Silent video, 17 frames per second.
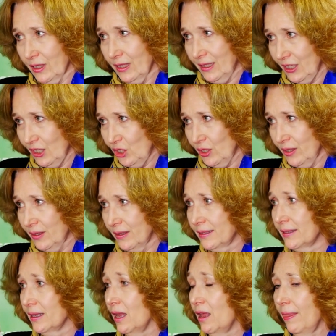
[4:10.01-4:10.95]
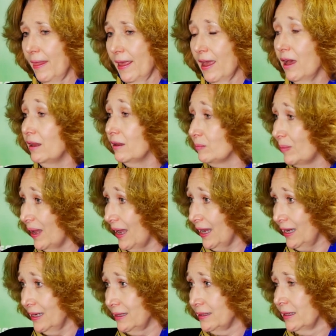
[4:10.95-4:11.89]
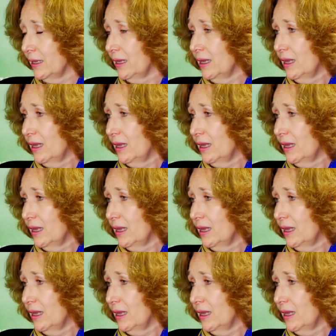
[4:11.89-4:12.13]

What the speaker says: conditions, they're unpaid,